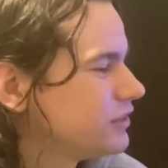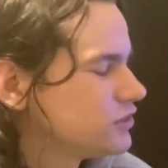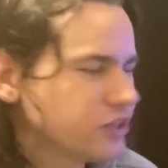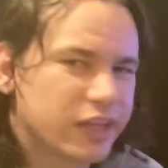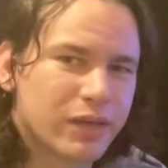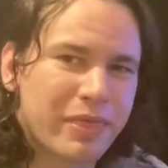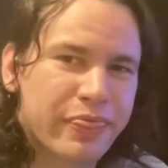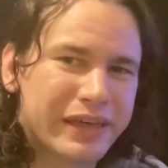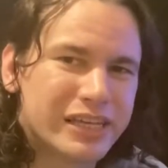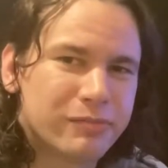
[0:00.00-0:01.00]
something I've been
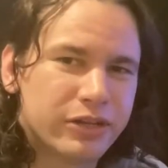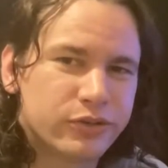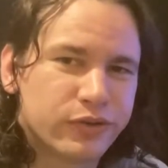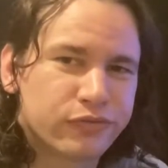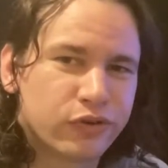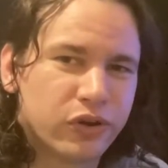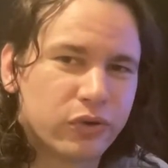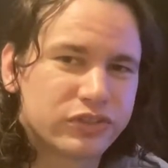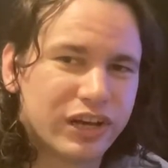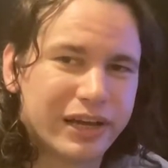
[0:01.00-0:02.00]
thinking about doing for a
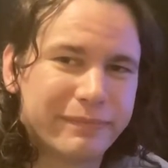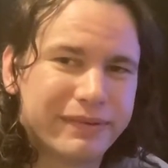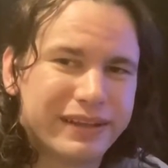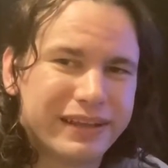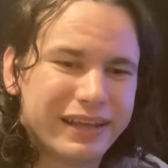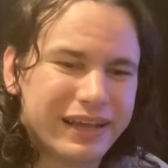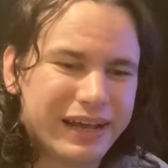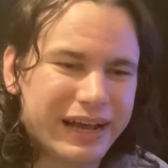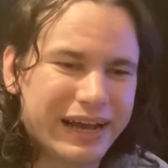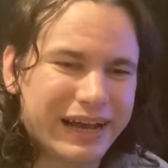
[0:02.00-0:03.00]
long time,
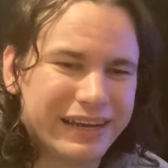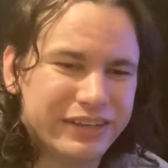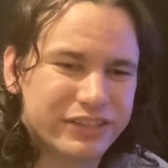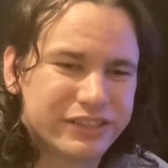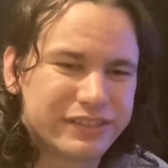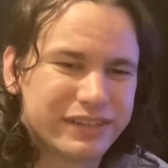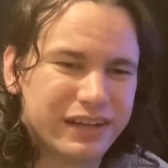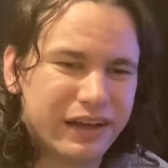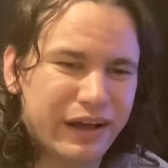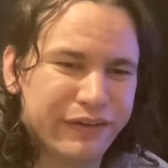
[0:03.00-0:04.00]
and
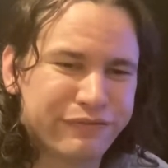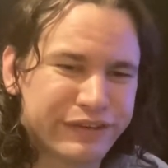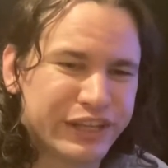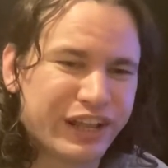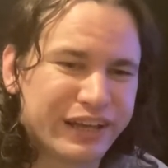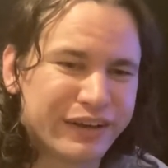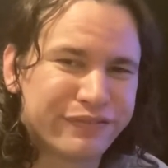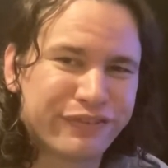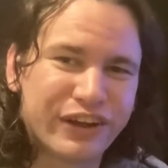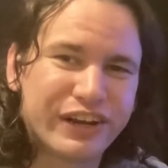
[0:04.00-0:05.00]
I feel like I
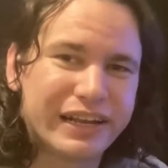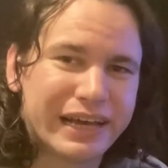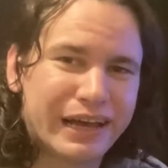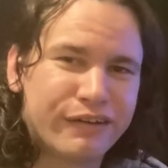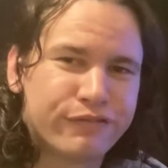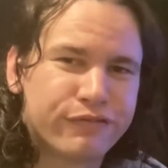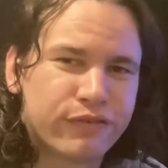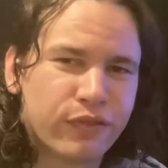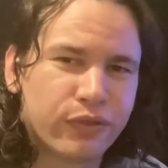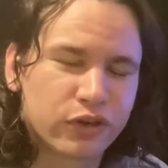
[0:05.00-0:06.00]
finally have
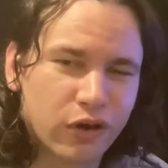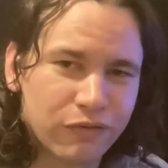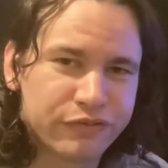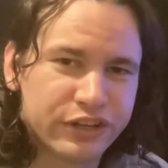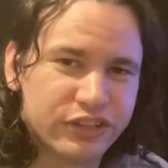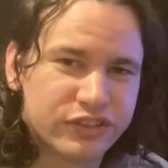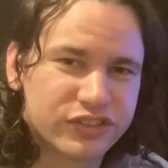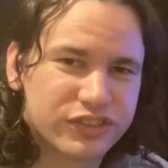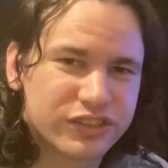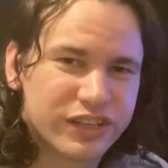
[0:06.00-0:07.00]
the
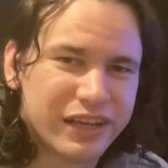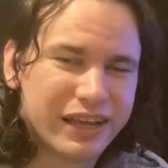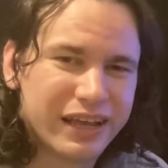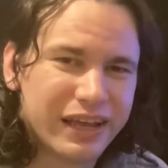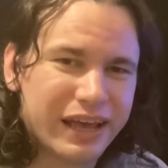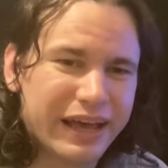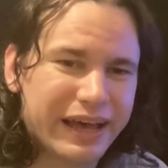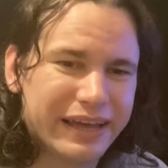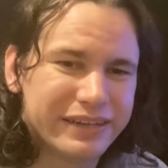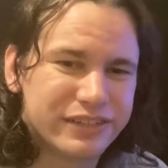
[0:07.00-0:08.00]
confidence
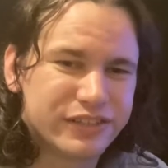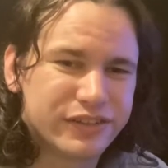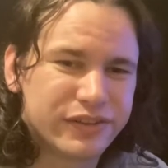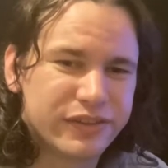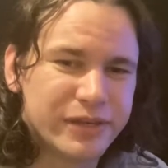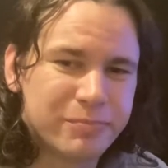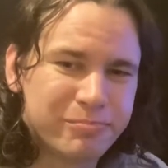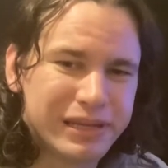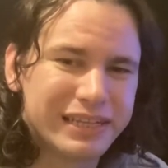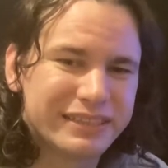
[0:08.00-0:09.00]
and the
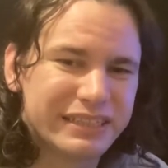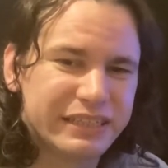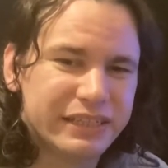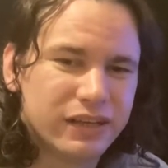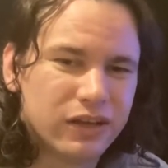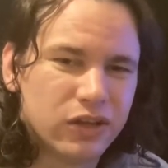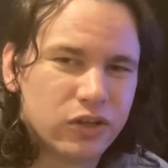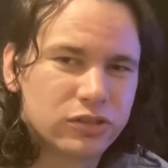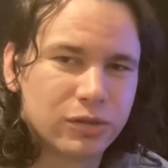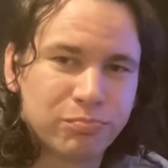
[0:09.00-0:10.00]
ability
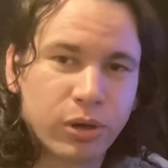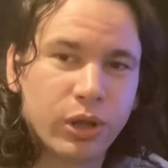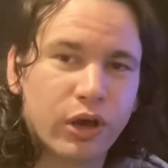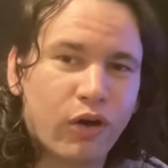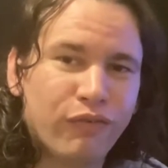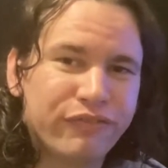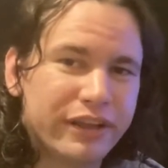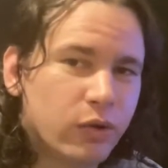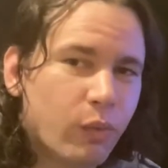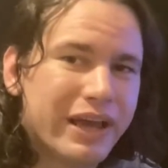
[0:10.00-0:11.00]
to pull it off
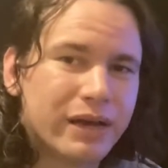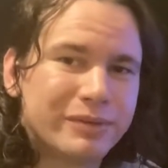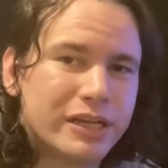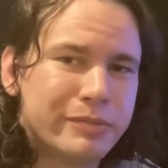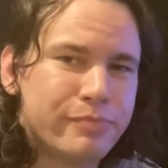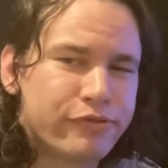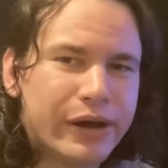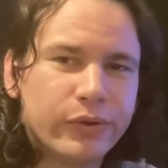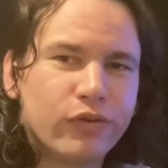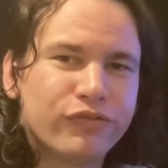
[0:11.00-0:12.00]
in a way I'm going to be
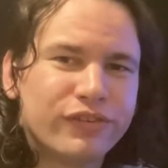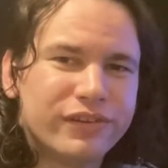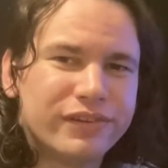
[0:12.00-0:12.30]
proud of.